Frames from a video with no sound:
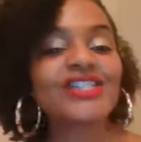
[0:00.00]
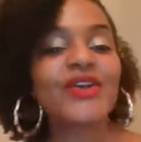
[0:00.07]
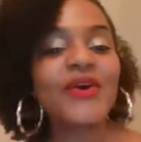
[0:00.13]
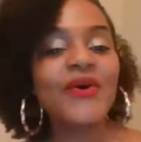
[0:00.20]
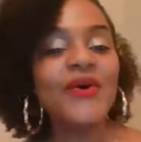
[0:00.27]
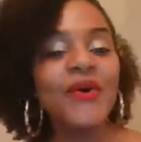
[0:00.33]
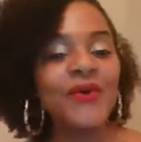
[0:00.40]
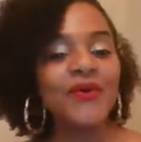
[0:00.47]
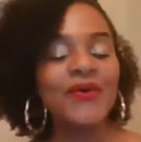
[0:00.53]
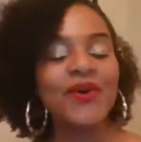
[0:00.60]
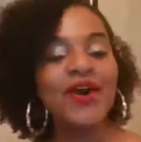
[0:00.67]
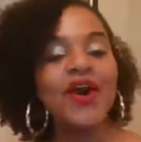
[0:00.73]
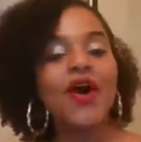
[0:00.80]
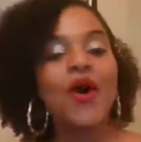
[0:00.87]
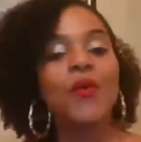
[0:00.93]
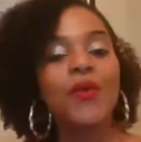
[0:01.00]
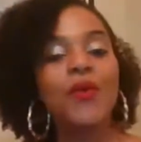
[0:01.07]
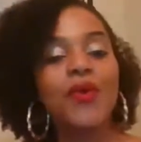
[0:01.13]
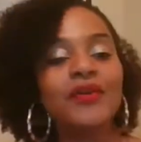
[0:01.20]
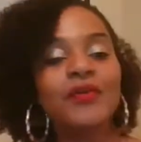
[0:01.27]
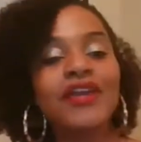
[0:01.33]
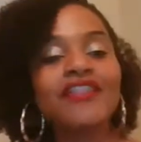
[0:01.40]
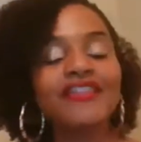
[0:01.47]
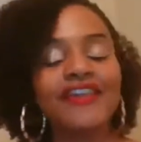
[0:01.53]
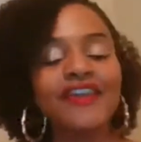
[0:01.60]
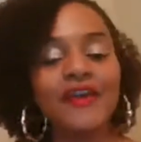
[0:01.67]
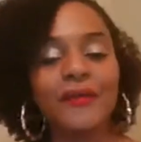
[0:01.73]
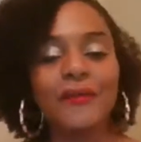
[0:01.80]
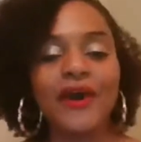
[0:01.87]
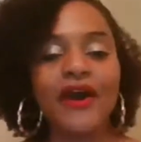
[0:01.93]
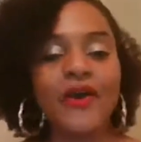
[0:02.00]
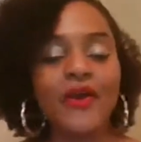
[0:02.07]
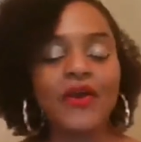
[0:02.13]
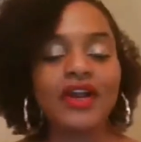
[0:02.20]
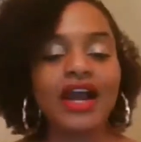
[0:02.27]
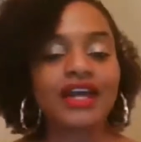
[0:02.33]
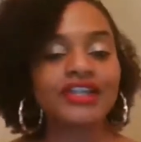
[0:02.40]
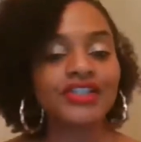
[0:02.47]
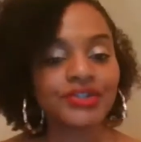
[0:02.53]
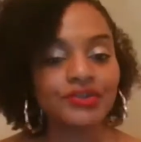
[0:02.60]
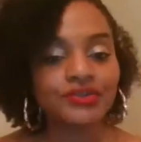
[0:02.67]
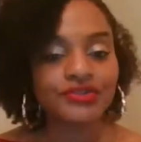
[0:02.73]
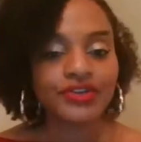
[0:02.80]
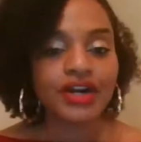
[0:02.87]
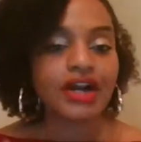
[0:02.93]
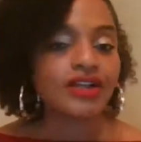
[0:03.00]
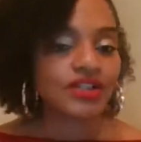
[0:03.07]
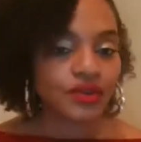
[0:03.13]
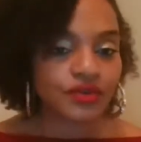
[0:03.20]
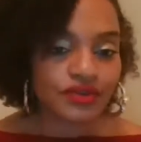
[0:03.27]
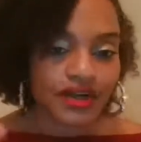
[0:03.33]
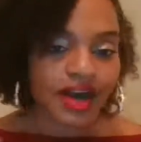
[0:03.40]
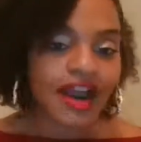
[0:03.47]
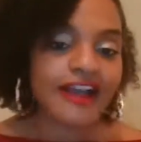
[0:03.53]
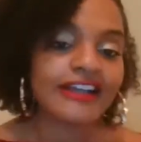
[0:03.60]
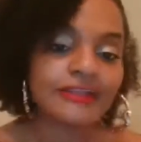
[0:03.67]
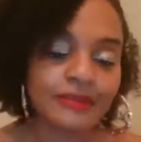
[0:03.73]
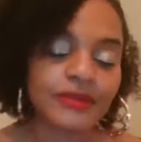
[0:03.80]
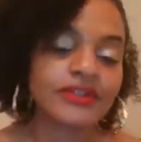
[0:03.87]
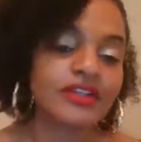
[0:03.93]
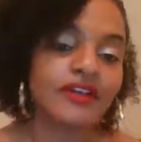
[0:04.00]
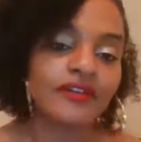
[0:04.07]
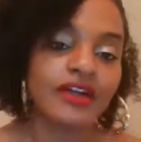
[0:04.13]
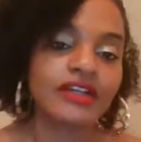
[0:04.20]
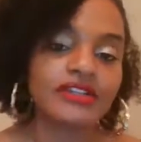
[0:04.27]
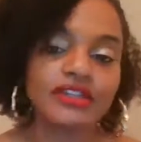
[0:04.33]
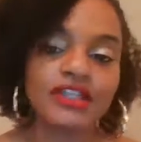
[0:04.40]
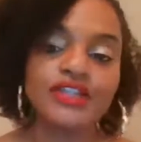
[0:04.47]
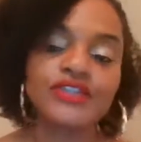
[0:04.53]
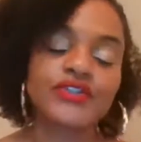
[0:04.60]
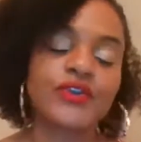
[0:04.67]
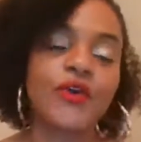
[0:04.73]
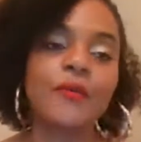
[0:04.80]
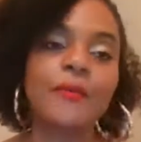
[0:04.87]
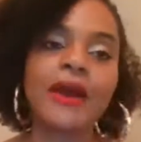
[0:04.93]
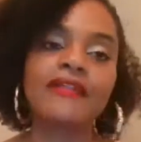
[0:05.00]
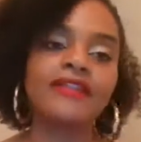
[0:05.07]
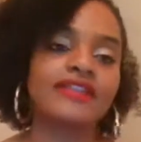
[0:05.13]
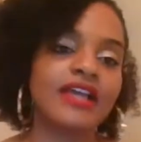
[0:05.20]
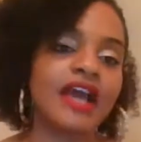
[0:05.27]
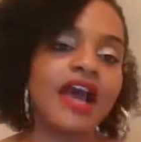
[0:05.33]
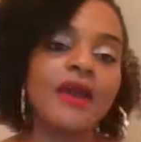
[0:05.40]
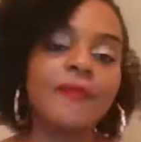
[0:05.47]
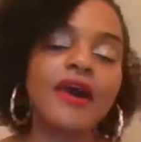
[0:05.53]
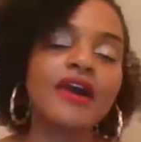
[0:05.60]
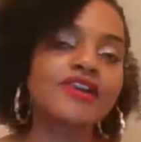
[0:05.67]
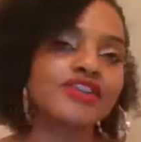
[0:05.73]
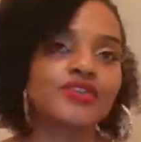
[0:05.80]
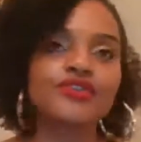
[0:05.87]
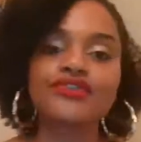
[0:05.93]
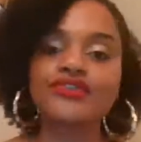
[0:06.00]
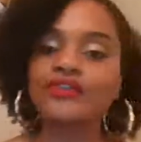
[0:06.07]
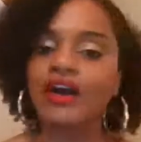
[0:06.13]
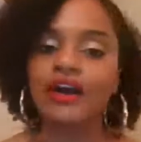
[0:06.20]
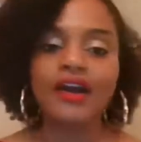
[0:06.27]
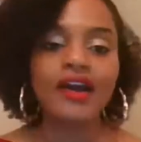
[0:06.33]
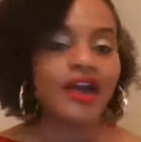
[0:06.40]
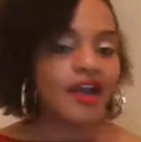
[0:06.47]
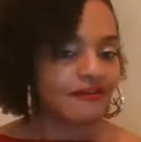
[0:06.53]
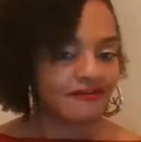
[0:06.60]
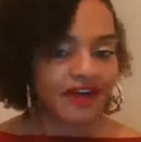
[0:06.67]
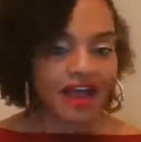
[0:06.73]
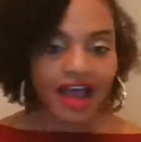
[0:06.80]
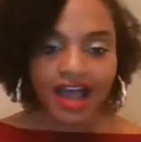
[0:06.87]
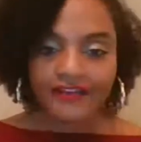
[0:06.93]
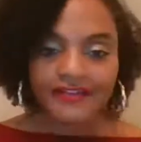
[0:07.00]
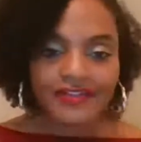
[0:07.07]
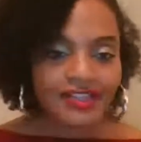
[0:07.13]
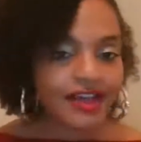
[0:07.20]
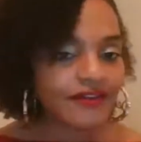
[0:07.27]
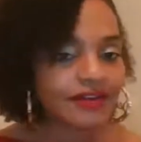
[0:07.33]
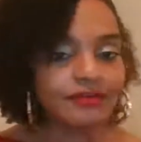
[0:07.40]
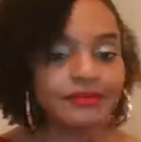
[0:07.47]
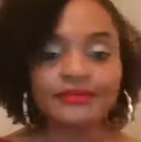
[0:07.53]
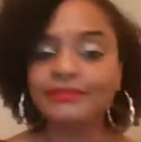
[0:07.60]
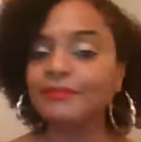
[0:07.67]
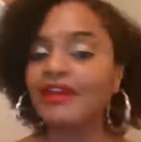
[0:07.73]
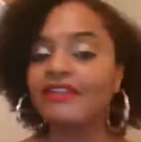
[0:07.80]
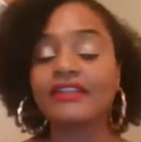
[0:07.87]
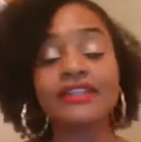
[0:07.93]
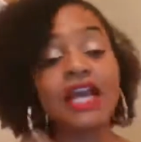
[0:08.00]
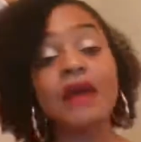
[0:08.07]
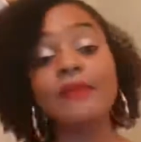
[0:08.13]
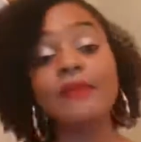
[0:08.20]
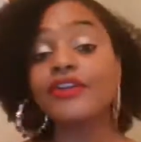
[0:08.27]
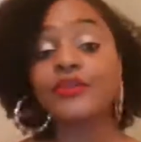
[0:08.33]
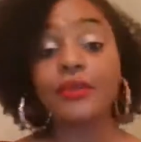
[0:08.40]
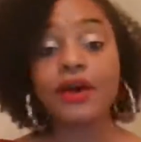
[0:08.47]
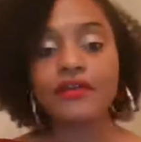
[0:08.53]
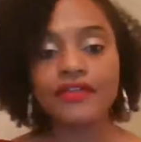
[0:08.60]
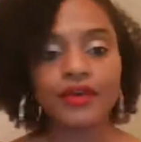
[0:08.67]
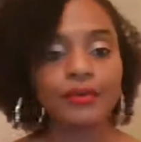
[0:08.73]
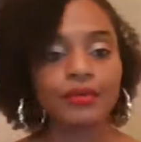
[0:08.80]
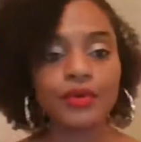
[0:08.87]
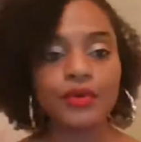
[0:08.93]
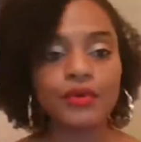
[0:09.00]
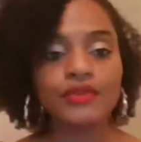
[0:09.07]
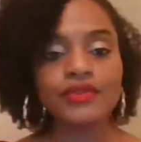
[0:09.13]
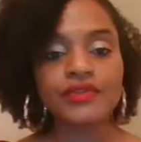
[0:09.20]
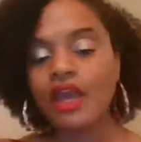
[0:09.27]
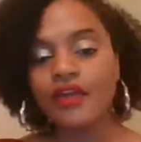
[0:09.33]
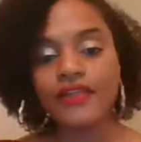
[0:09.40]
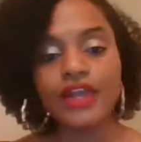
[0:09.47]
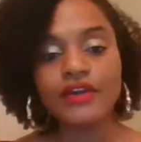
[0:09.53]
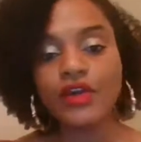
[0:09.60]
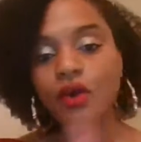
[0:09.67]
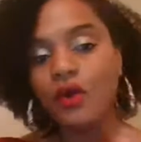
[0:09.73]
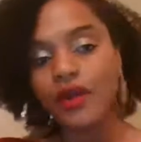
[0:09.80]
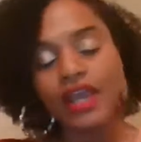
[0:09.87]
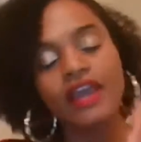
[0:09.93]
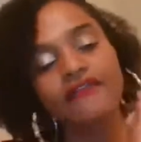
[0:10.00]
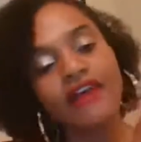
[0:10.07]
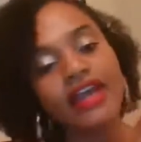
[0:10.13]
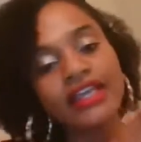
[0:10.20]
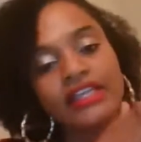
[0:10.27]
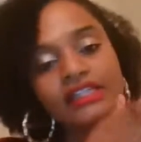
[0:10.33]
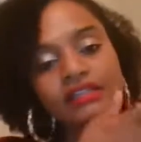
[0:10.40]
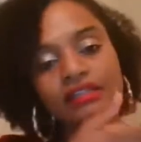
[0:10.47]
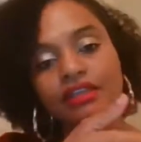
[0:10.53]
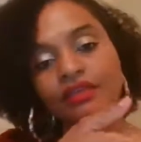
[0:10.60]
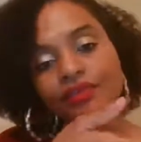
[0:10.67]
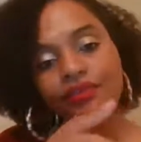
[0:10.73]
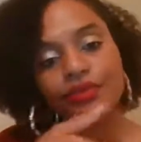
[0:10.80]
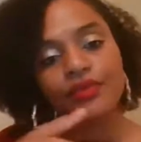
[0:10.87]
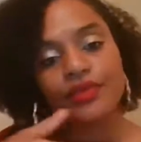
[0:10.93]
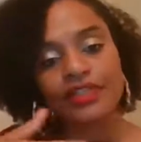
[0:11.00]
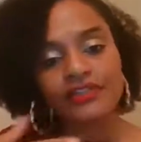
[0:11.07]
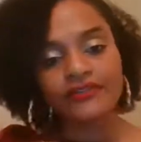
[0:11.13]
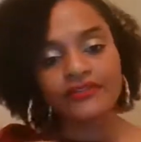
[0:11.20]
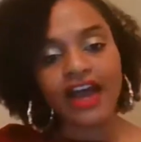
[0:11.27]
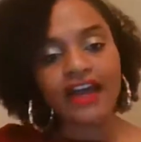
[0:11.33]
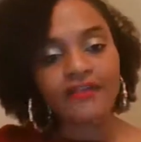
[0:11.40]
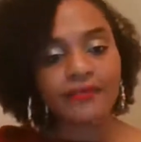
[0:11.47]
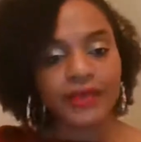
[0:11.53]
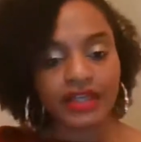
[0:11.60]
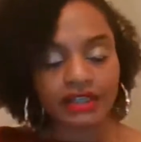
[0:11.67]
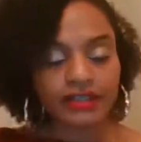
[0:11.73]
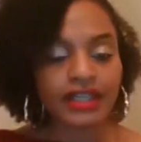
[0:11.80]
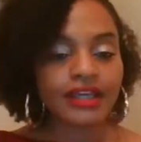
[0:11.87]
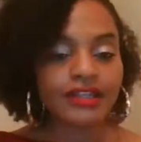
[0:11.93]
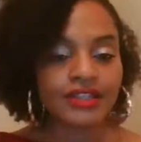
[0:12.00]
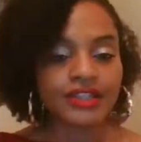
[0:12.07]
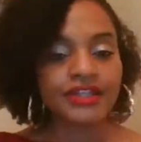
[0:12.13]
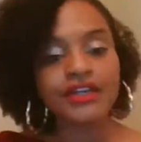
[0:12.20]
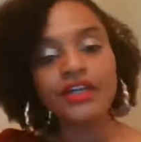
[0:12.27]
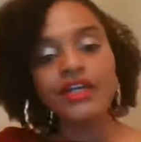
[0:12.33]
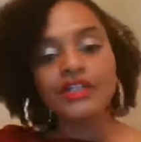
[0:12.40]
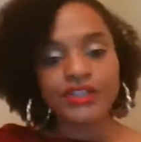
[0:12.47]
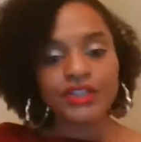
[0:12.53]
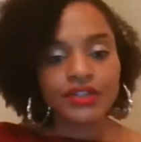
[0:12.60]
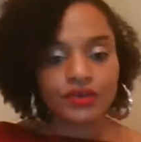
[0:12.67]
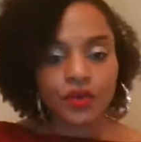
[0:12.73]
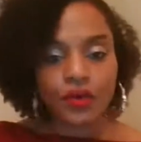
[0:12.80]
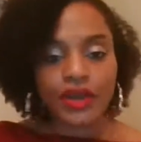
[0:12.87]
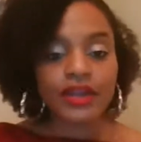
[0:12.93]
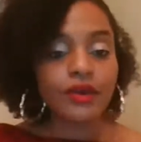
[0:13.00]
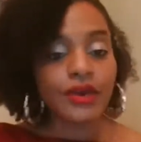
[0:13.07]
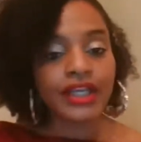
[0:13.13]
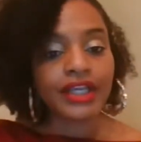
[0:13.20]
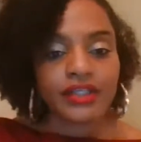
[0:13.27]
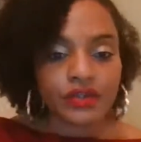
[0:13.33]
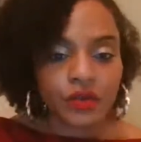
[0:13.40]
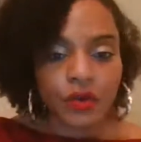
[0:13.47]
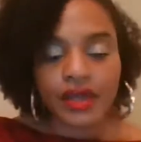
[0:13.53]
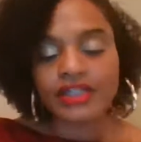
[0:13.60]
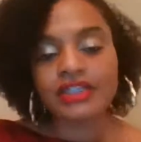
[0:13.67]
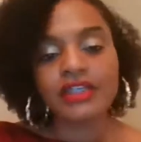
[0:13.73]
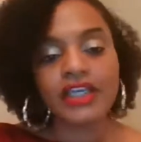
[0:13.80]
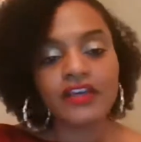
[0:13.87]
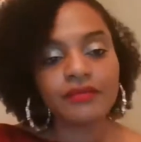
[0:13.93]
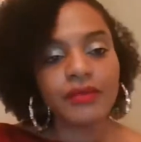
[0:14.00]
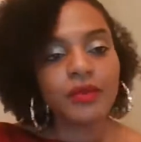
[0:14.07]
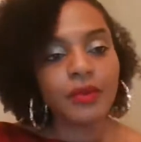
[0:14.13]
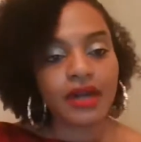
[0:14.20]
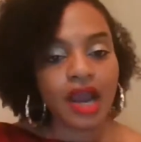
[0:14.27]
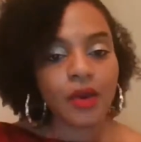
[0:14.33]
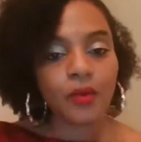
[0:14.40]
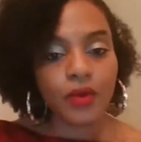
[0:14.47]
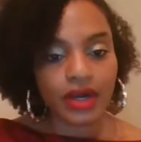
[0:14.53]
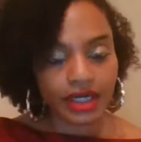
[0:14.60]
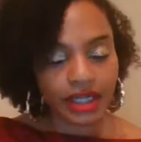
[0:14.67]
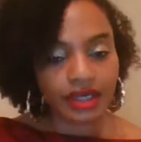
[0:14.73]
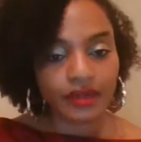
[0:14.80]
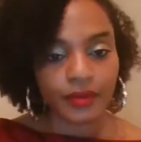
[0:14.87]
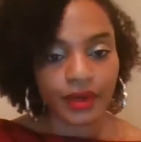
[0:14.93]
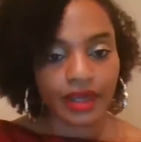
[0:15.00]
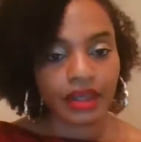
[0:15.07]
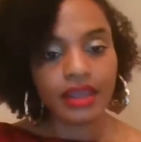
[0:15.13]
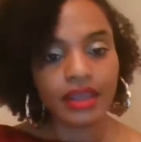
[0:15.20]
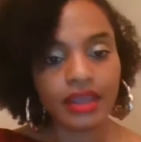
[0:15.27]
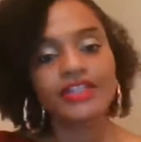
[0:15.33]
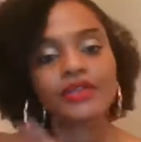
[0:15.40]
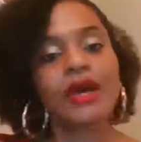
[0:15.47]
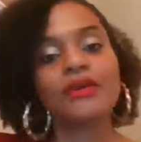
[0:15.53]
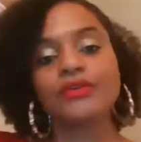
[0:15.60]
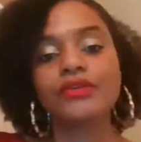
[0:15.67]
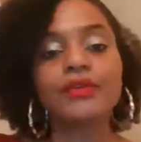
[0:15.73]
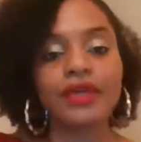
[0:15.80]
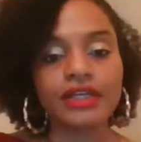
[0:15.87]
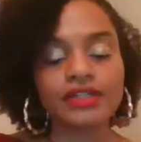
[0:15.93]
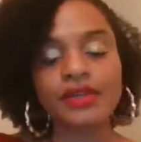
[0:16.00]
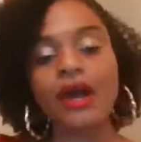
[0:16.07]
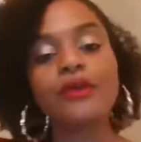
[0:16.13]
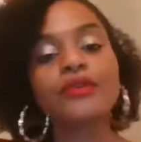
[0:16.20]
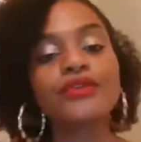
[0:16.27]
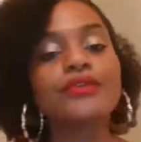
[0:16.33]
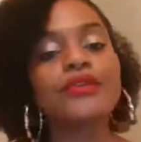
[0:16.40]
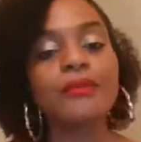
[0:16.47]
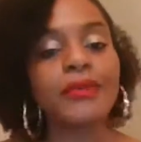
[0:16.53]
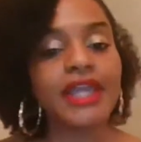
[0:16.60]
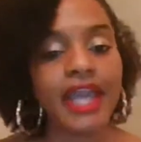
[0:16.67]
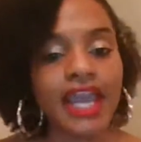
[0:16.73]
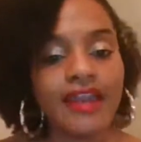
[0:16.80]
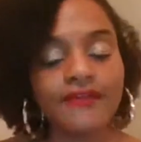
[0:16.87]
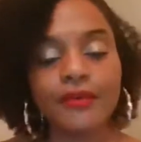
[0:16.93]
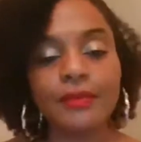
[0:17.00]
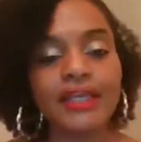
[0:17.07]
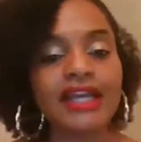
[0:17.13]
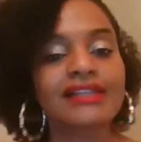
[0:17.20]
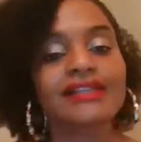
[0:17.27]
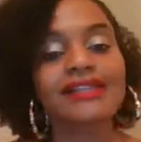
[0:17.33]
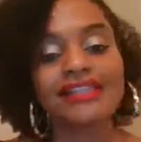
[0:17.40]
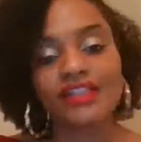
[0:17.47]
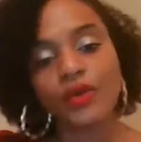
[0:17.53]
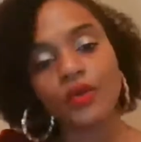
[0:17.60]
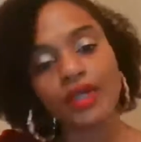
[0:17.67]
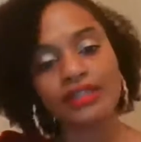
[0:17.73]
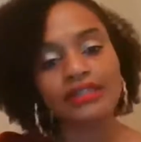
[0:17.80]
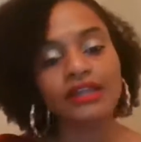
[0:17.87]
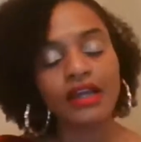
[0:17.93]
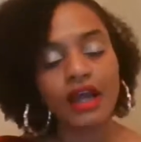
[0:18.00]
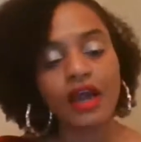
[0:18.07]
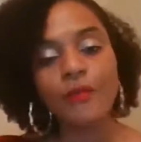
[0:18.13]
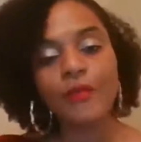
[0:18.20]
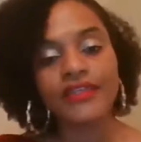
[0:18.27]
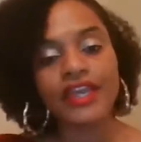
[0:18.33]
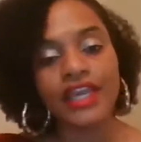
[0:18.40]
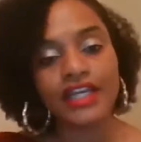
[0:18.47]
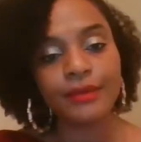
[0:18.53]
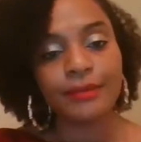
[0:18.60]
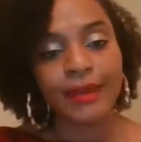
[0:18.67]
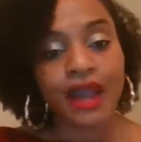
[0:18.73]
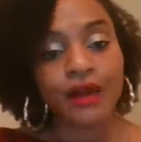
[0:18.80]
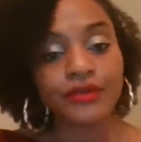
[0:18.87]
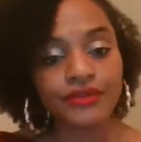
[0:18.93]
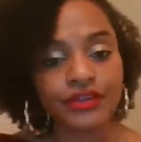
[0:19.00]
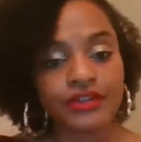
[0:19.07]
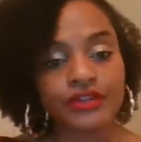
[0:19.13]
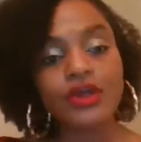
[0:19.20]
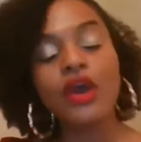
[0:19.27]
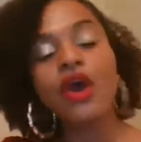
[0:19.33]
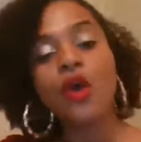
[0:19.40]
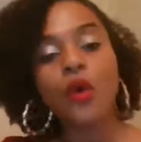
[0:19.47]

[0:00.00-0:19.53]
So when we think about our children are experts of us. And so by the time our children are 5, 7, by the time they're 12, they're pros. They know, okay, if I can sit through this 5-minute lecture, she's going or he's going to give me what I want anyway. And so I'll do it. So I'll do the behavior because it still doesn't come with any boundaries.